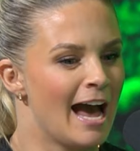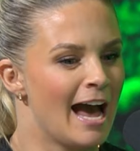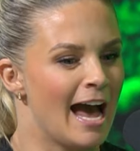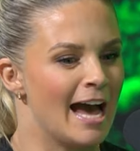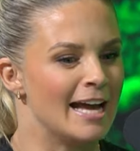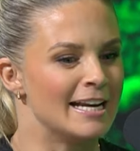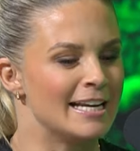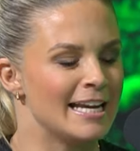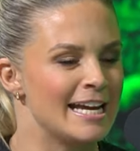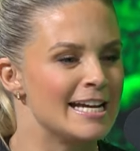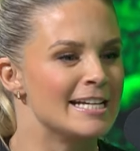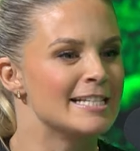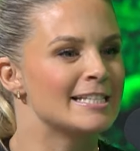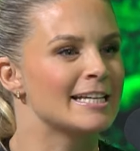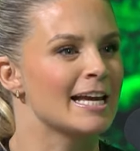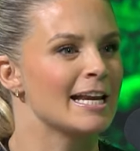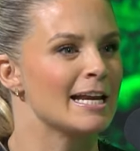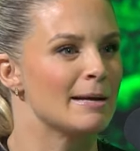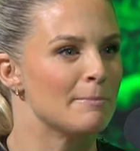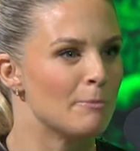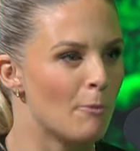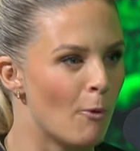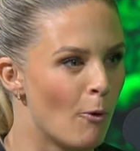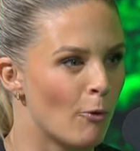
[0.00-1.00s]
and he is
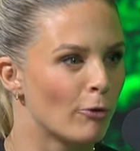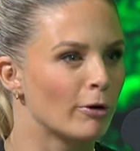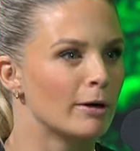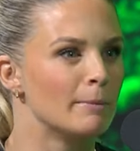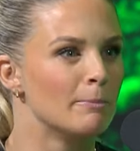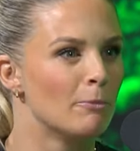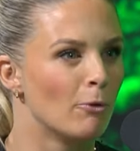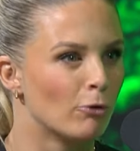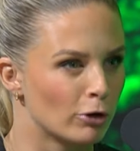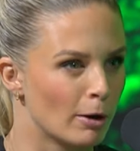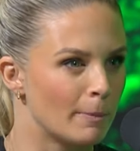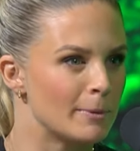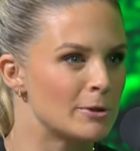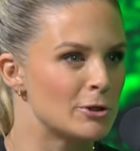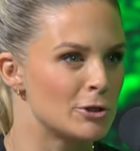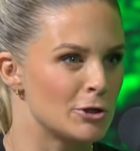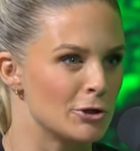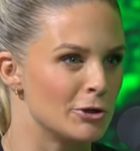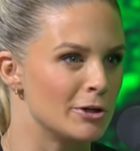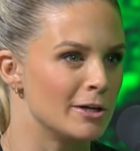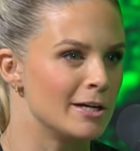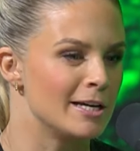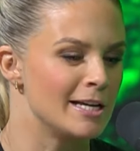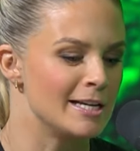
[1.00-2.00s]
getting more and more
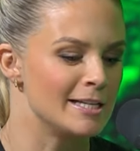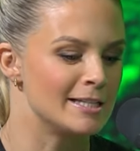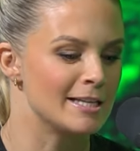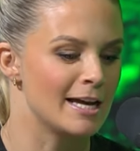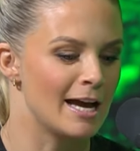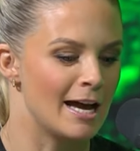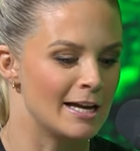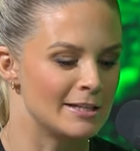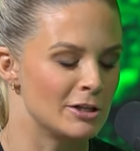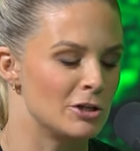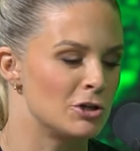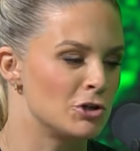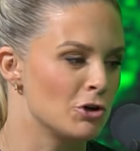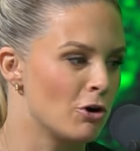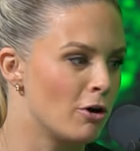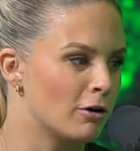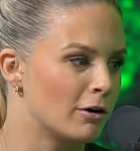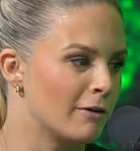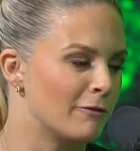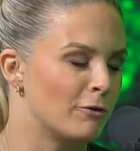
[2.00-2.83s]
opportunities as a jock.